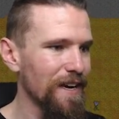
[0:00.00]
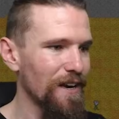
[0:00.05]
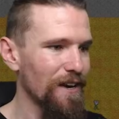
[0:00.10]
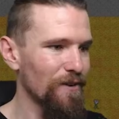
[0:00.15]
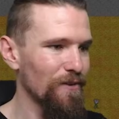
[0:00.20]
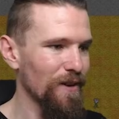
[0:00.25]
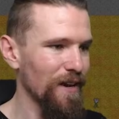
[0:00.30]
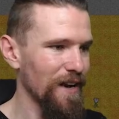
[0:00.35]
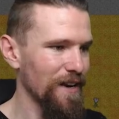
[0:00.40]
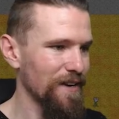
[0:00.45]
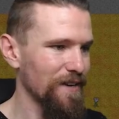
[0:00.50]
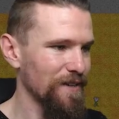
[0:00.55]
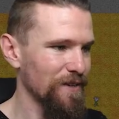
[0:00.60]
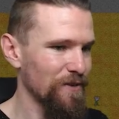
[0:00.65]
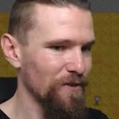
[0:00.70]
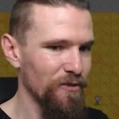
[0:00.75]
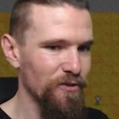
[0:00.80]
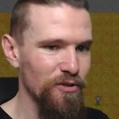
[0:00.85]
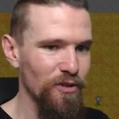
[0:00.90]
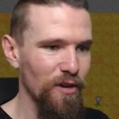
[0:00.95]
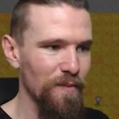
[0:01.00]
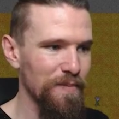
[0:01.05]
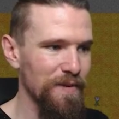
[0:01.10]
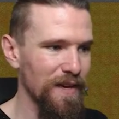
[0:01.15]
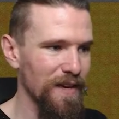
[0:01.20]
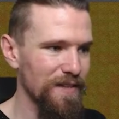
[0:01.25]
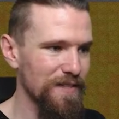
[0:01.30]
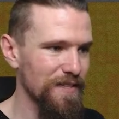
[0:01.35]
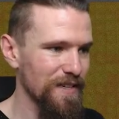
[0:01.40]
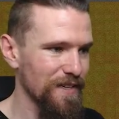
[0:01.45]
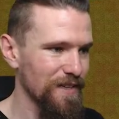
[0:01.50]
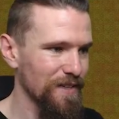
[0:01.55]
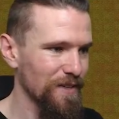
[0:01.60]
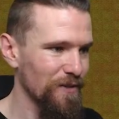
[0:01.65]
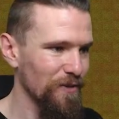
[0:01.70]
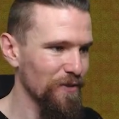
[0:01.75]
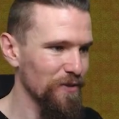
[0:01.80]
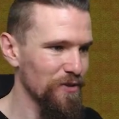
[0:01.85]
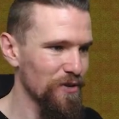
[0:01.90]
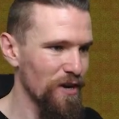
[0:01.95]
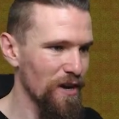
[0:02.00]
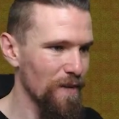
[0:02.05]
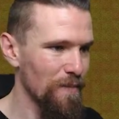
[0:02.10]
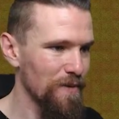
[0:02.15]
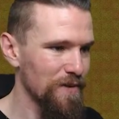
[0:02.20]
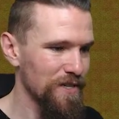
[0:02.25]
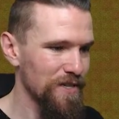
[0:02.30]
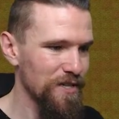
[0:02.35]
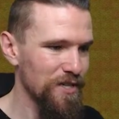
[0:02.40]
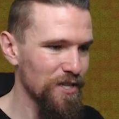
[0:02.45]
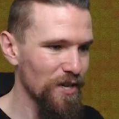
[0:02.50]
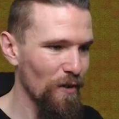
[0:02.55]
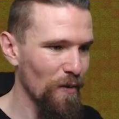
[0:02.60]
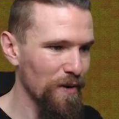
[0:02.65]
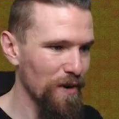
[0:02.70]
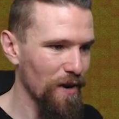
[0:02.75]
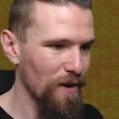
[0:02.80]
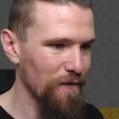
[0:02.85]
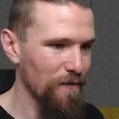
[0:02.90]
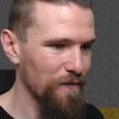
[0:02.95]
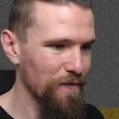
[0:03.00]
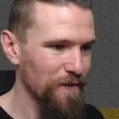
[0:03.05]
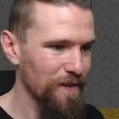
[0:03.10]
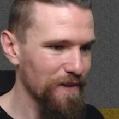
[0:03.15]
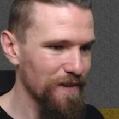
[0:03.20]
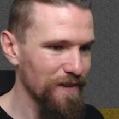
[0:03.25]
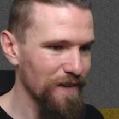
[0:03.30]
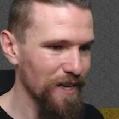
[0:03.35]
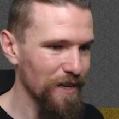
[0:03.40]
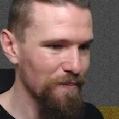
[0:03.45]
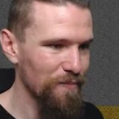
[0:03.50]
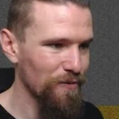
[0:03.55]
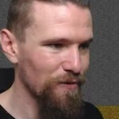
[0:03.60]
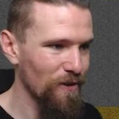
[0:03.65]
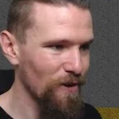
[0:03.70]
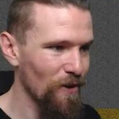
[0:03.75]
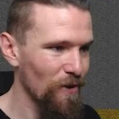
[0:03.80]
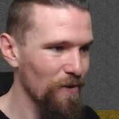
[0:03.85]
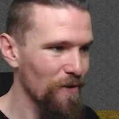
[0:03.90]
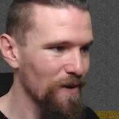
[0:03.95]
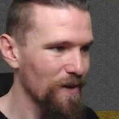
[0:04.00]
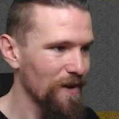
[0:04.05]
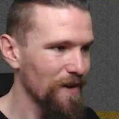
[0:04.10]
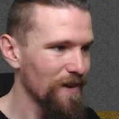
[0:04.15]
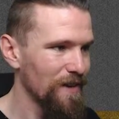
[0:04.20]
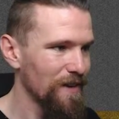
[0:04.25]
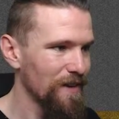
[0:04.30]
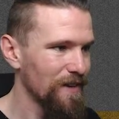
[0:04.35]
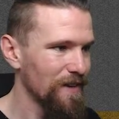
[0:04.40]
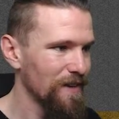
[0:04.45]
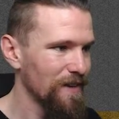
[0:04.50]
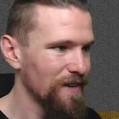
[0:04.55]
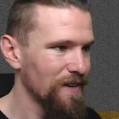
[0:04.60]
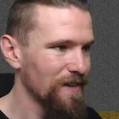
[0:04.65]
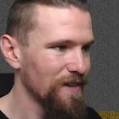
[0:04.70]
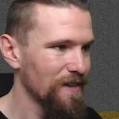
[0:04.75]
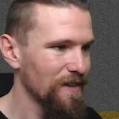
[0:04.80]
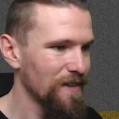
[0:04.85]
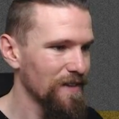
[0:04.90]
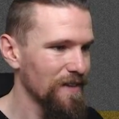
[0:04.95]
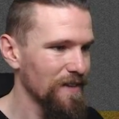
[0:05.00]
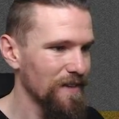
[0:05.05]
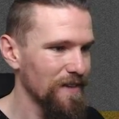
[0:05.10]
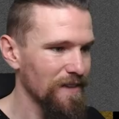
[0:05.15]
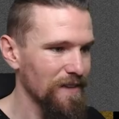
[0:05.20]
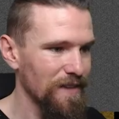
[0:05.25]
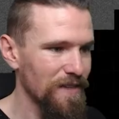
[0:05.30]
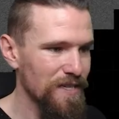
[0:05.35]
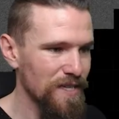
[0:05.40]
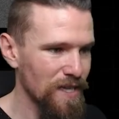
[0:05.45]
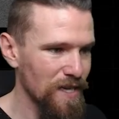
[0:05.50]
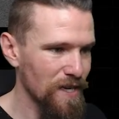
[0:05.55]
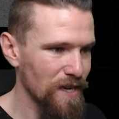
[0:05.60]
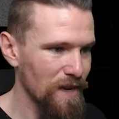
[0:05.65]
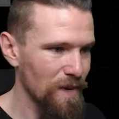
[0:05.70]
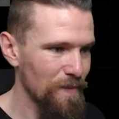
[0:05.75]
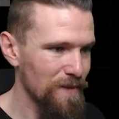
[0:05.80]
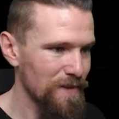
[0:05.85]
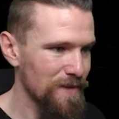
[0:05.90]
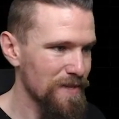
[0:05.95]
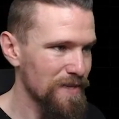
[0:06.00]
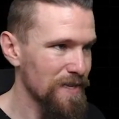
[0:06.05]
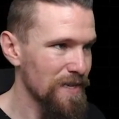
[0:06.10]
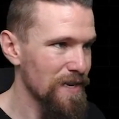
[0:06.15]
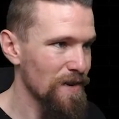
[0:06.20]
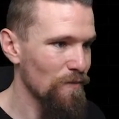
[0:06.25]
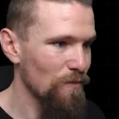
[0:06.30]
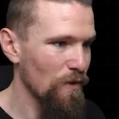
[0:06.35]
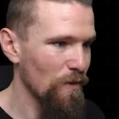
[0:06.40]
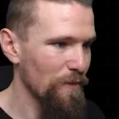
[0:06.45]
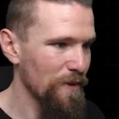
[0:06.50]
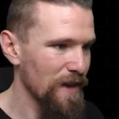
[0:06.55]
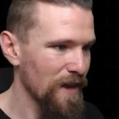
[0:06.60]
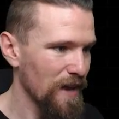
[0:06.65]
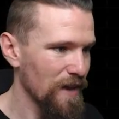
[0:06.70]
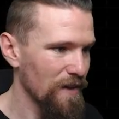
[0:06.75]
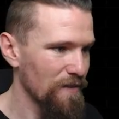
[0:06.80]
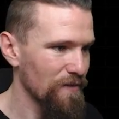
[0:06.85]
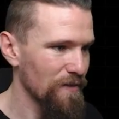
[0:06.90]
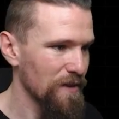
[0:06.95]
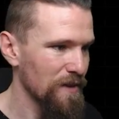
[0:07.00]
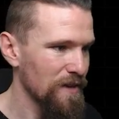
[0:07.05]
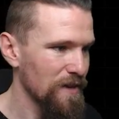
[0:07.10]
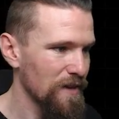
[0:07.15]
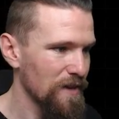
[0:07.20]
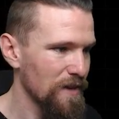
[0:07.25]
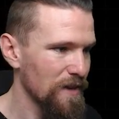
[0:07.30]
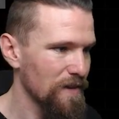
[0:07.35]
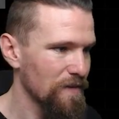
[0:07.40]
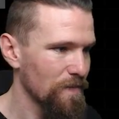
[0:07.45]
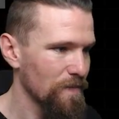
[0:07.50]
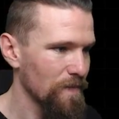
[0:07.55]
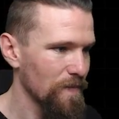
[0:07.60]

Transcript: All right, good job, Dusk, good job. She's showing off like a pro. Let's come and see what we have here.